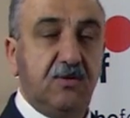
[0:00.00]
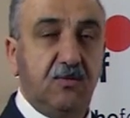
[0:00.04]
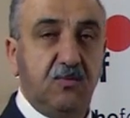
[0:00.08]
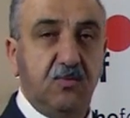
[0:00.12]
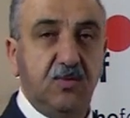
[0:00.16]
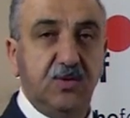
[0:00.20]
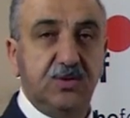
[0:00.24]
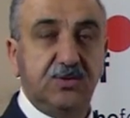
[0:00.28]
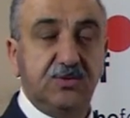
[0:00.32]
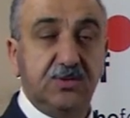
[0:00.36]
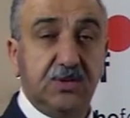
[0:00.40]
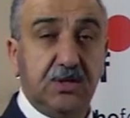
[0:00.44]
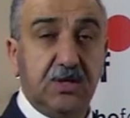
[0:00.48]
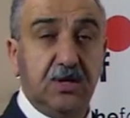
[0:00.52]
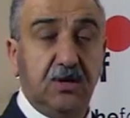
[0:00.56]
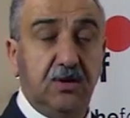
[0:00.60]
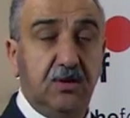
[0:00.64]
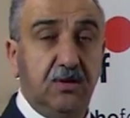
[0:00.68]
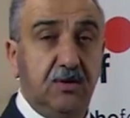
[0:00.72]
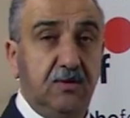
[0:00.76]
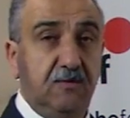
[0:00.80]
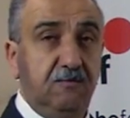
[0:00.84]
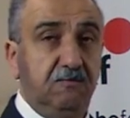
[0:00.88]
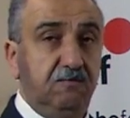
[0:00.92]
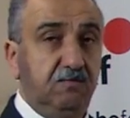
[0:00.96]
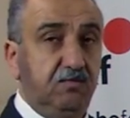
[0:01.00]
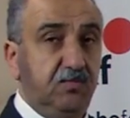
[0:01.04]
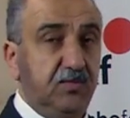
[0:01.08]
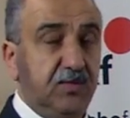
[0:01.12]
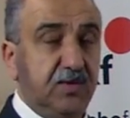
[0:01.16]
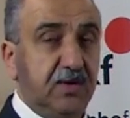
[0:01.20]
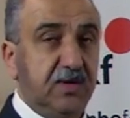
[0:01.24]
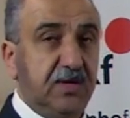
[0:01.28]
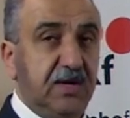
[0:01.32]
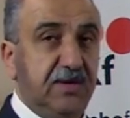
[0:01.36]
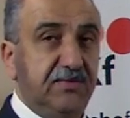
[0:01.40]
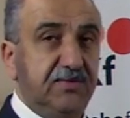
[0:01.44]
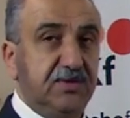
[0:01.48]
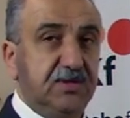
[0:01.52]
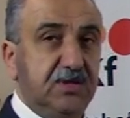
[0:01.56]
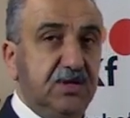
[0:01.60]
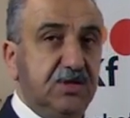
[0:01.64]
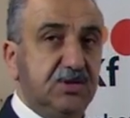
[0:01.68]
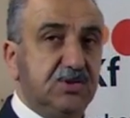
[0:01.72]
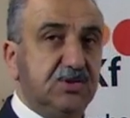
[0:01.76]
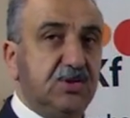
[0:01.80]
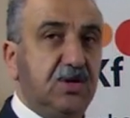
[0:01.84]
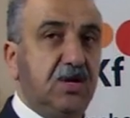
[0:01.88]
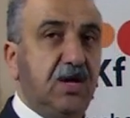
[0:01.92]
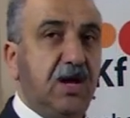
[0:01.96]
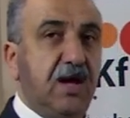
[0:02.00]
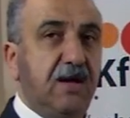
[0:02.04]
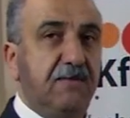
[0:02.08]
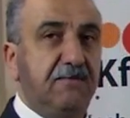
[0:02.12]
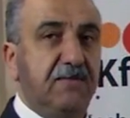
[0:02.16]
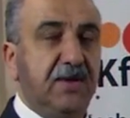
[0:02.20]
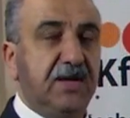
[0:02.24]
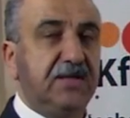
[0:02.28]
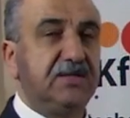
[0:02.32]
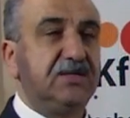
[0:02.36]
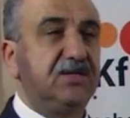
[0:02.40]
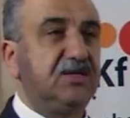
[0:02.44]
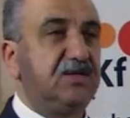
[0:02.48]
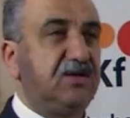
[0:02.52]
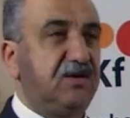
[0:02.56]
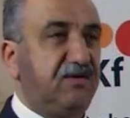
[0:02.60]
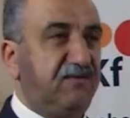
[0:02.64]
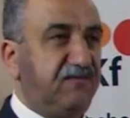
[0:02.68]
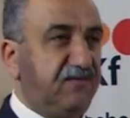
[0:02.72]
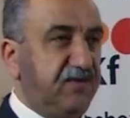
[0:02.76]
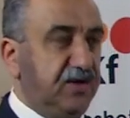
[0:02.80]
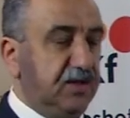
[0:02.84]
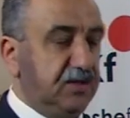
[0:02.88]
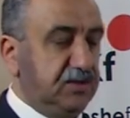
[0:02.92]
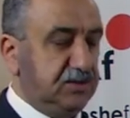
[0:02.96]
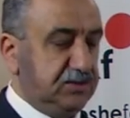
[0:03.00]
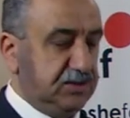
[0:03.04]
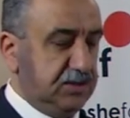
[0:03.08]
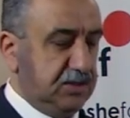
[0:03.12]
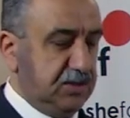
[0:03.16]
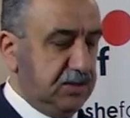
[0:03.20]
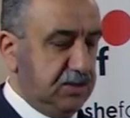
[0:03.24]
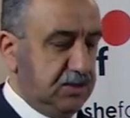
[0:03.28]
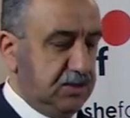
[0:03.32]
which we call gravitational and magnetic field,